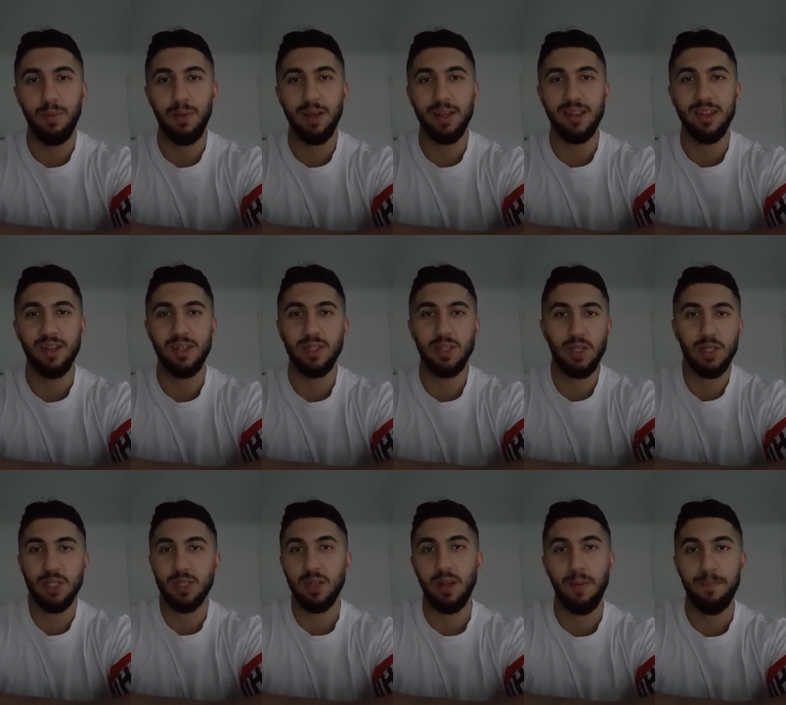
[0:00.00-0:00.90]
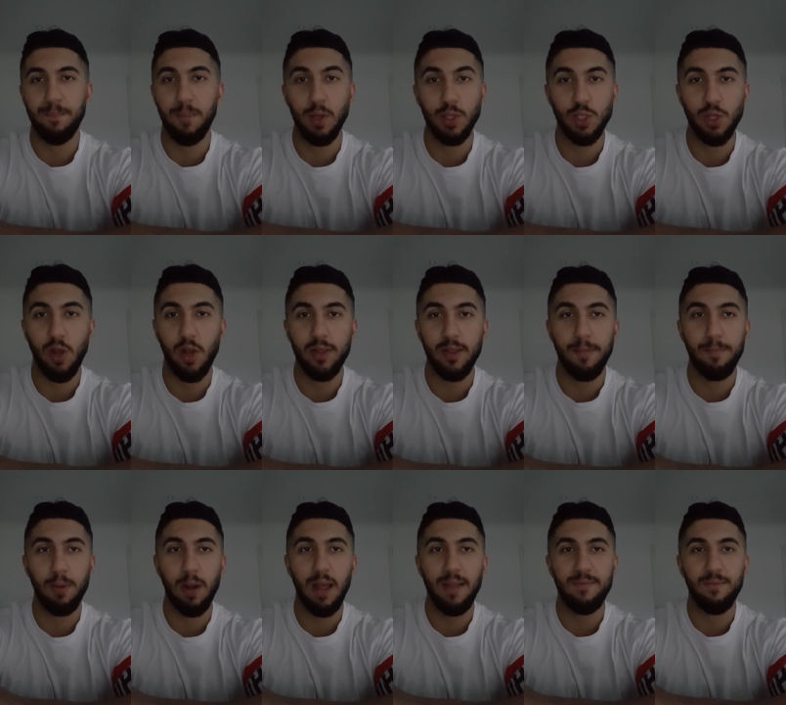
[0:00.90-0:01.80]
Like there's a bunch of other
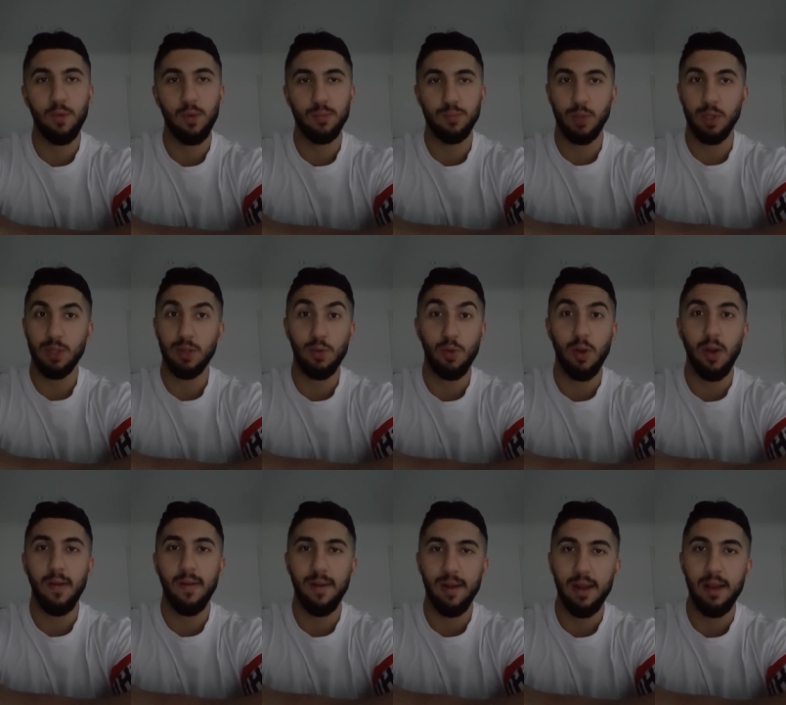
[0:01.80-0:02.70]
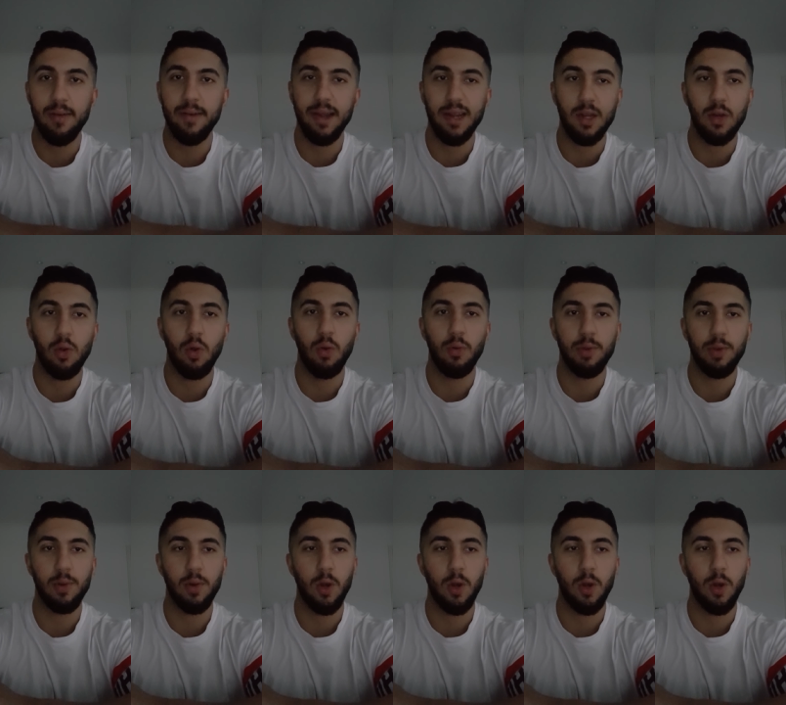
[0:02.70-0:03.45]
platforms, but you're gonna learn and grow.